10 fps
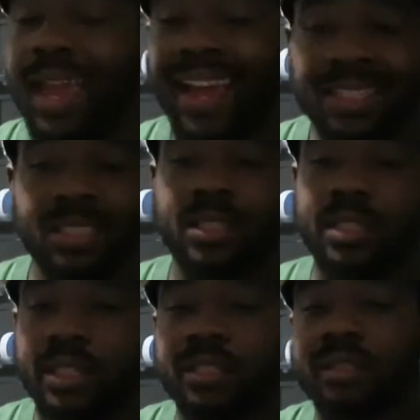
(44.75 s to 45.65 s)
Actually
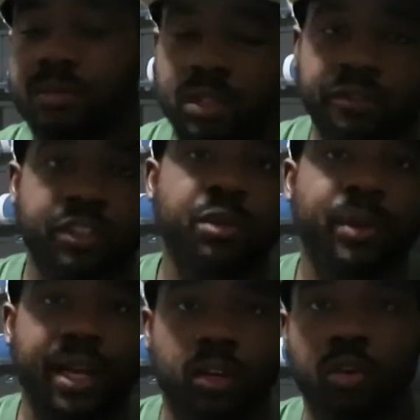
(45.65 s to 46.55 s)
getting some good
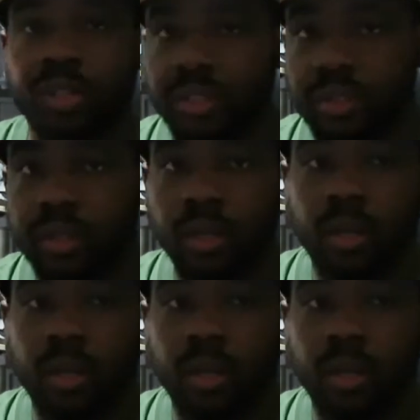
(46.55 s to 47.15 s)
feedback on the